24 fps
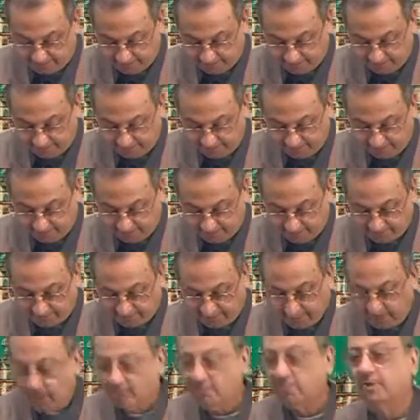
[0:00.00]
Fine, brother.
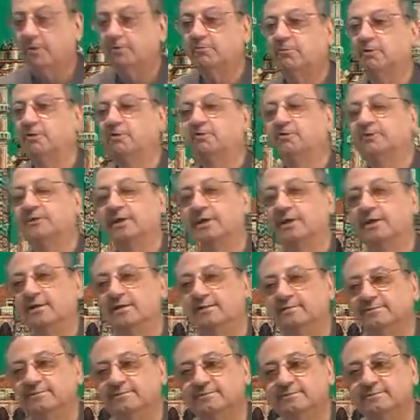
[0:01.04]
What will you say?
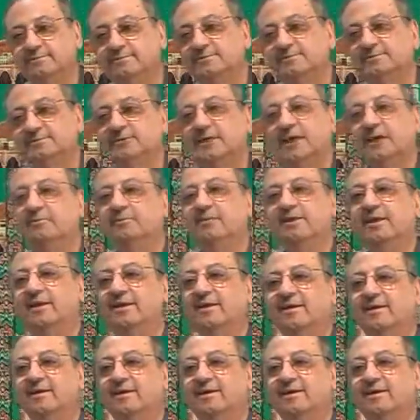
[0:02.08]
Same thing.